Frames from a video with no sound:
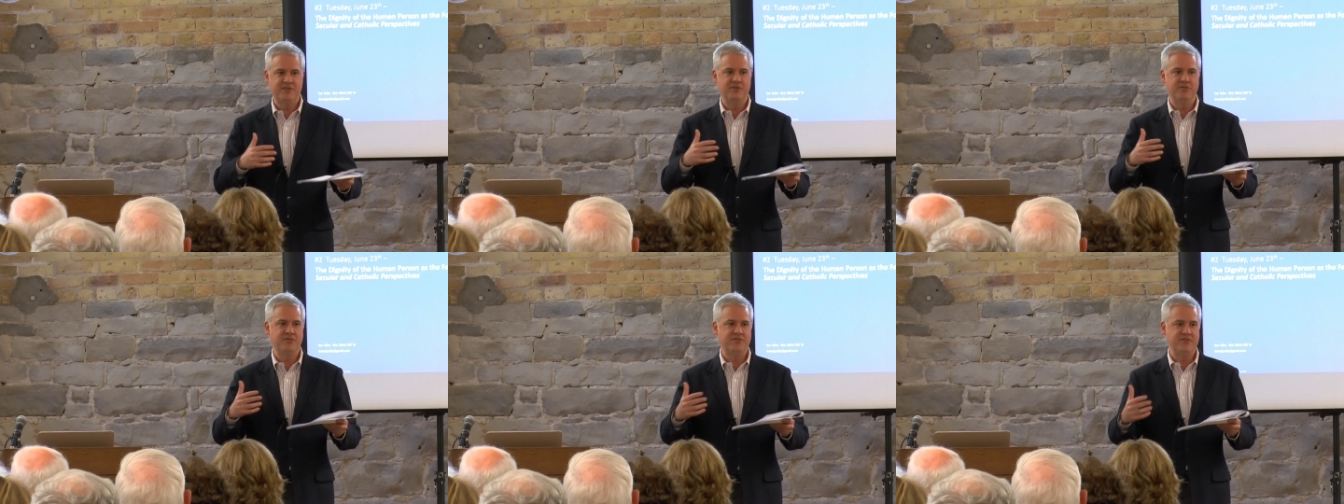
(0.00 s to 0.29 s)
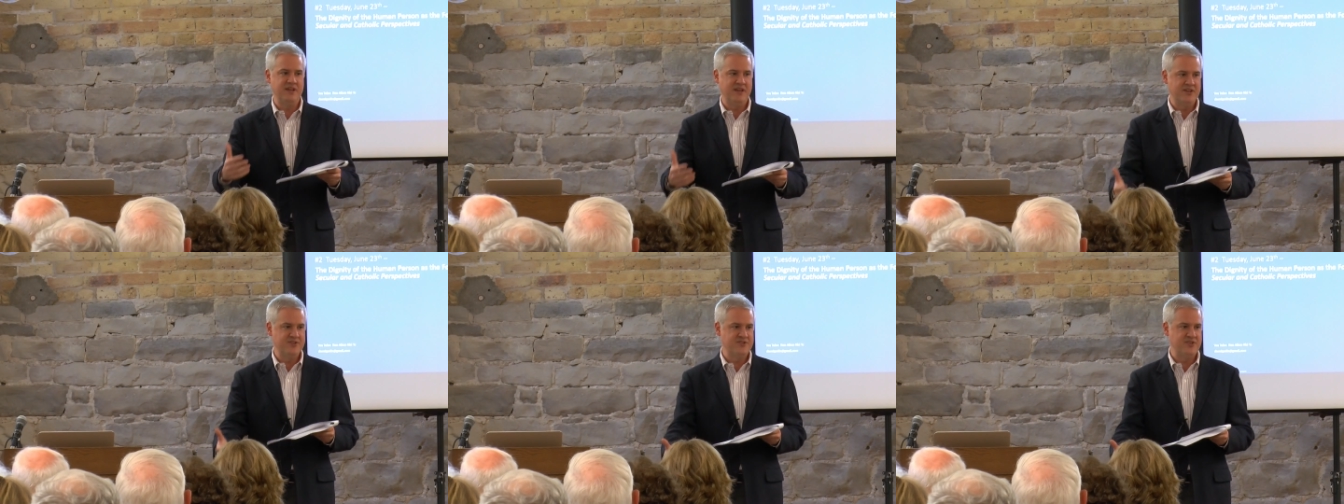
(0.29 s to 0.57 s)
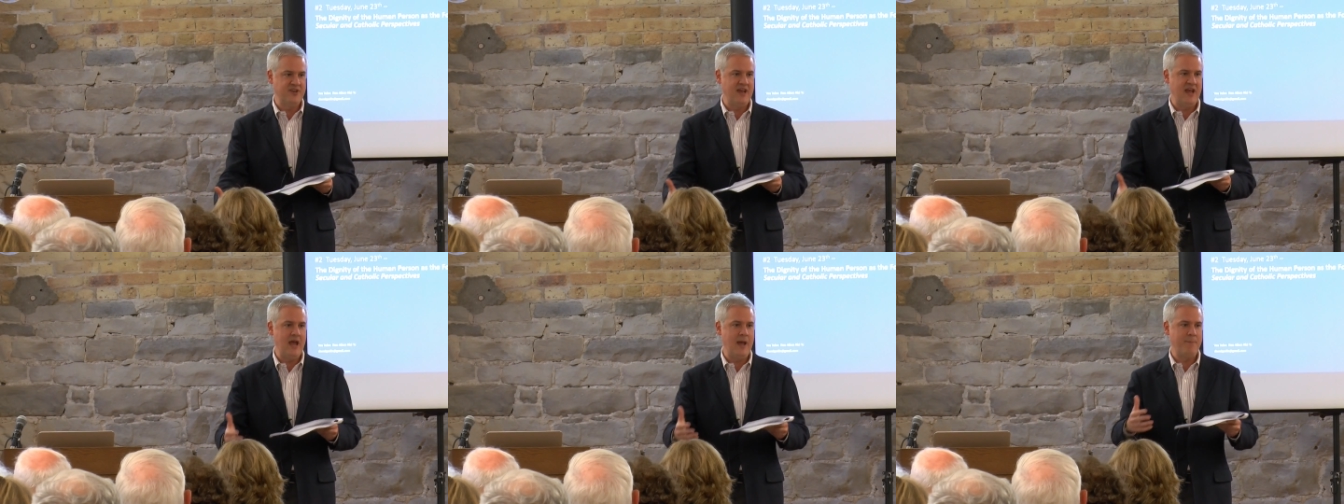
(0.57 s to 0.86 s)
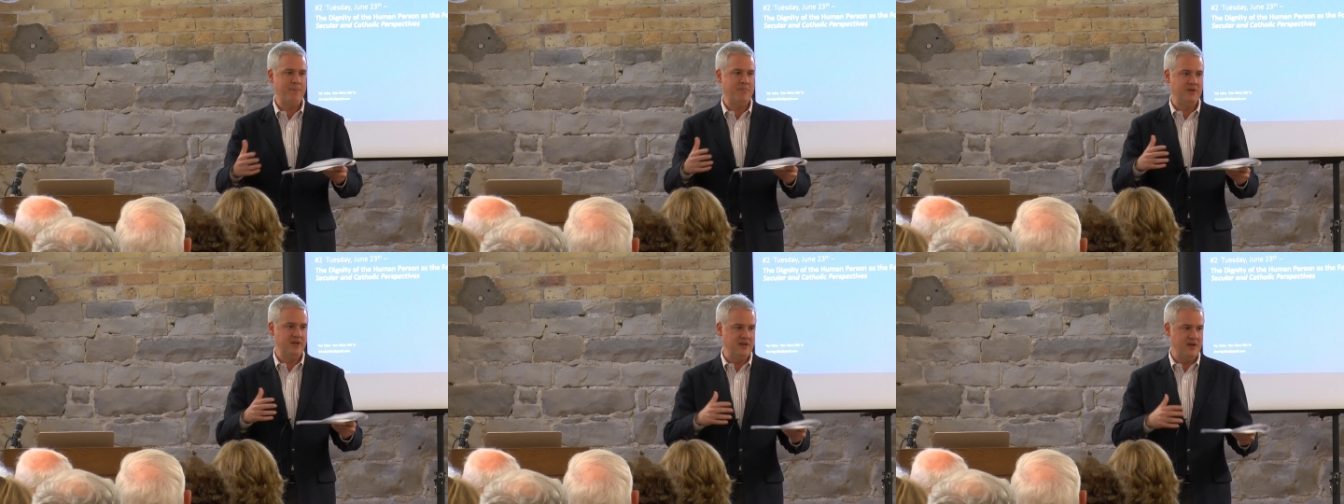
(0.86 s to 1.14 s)
to things that
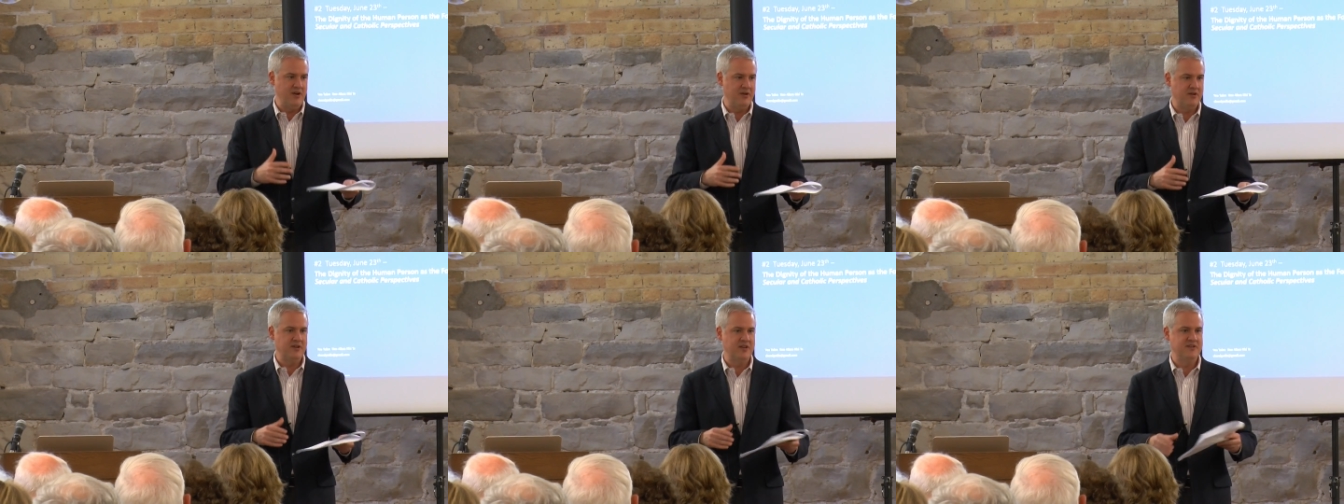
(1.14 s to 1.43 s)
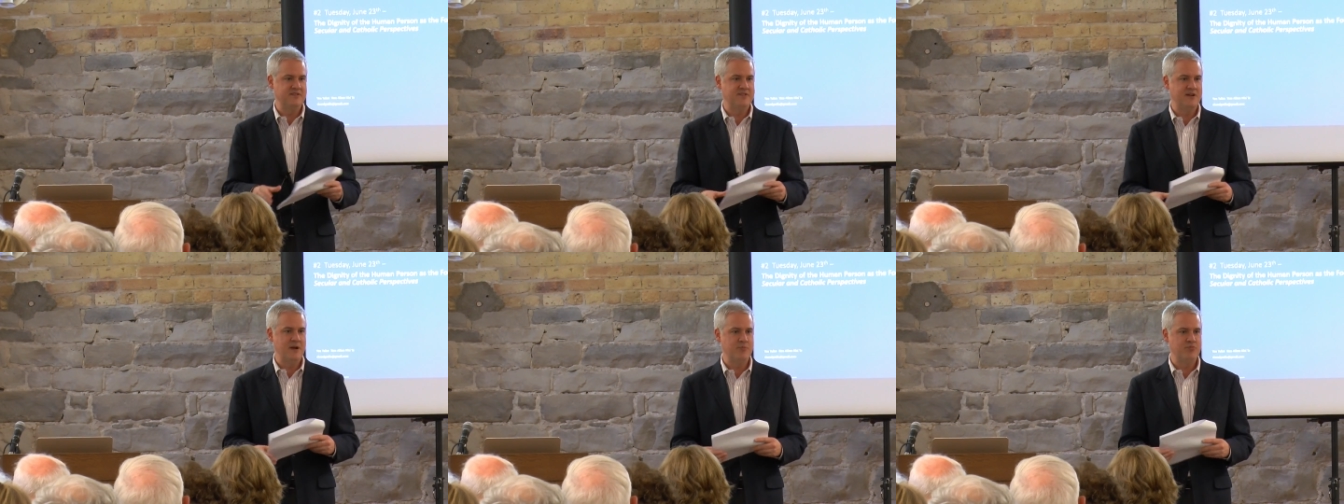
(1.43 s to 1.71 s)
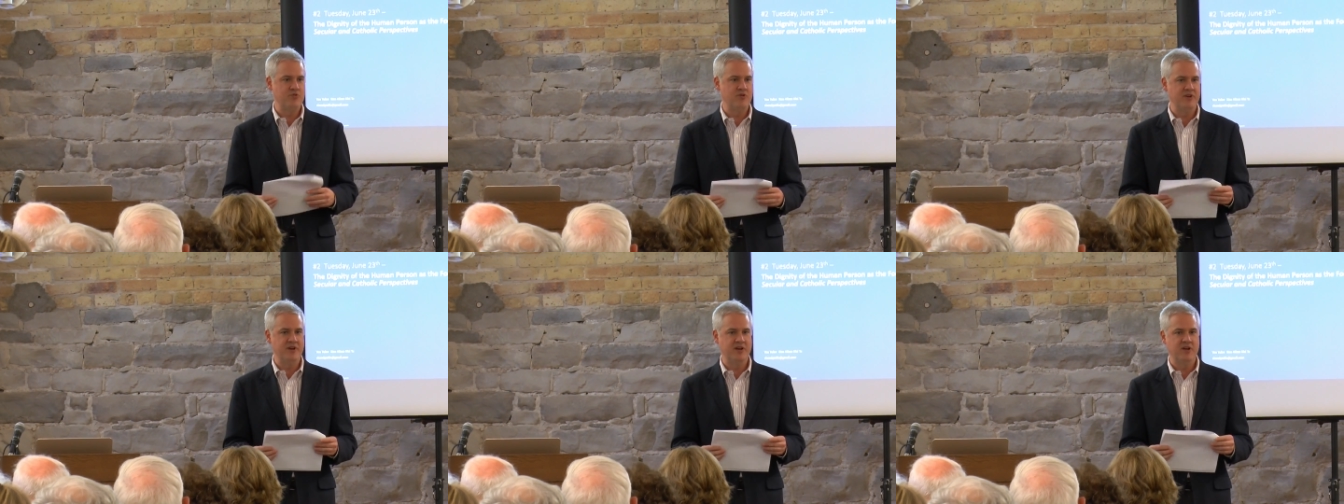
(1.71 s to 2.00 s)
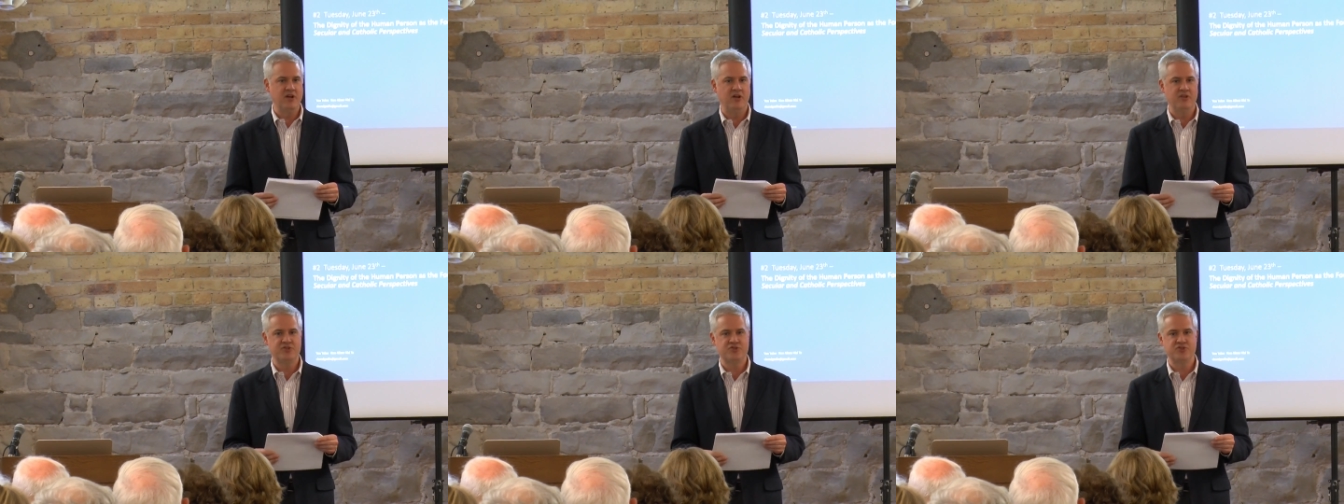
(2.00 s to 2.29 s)
happen in our contemporary
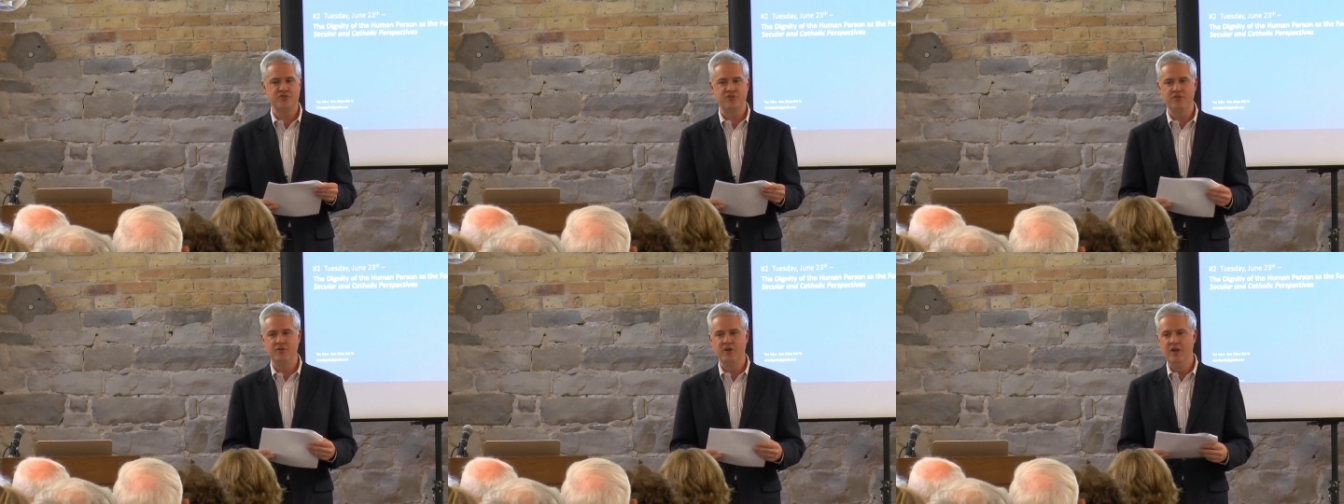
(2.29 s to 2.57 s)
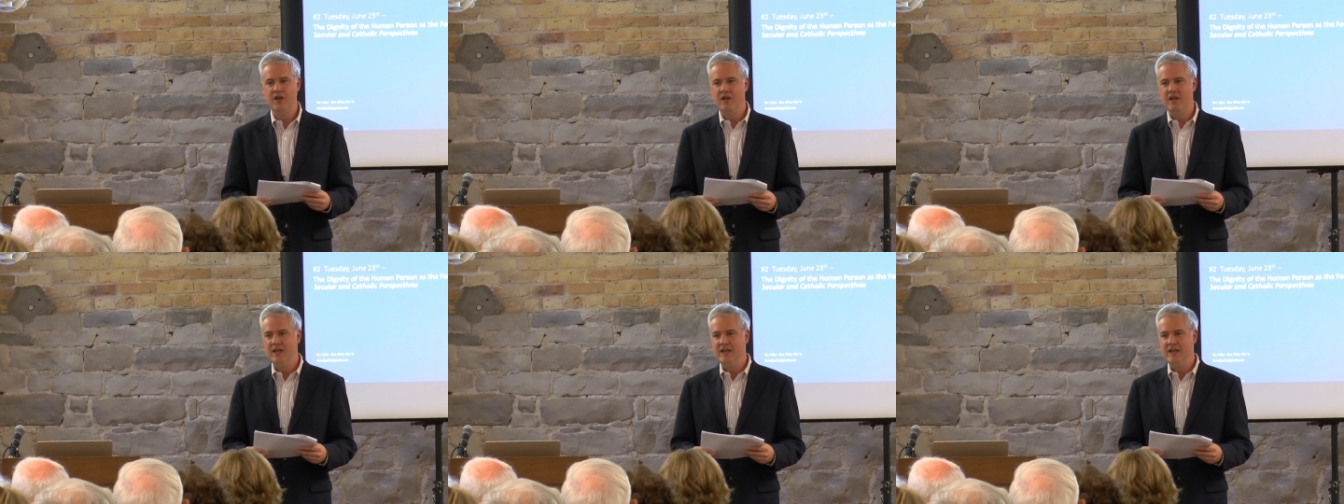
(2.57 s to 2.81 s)
culture.